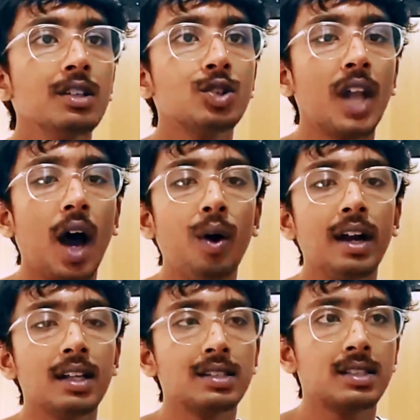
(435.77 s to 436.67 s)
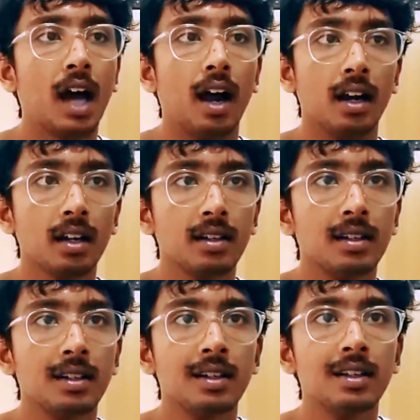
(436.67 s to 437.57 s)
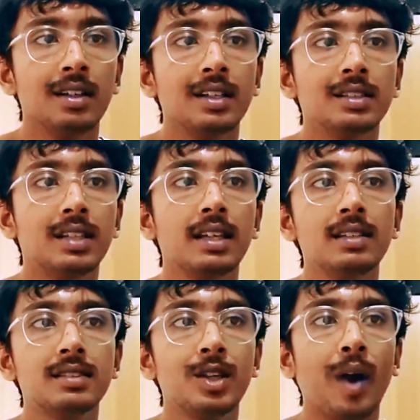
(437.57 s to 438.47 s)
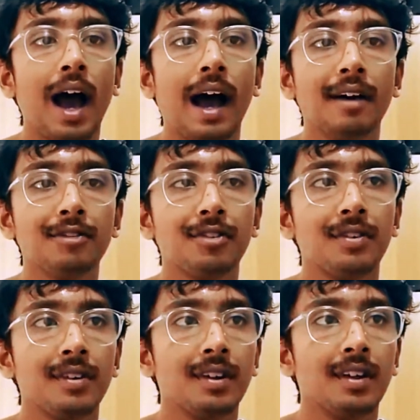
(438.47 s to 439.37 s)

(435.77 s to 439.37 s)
So now at the start, since you have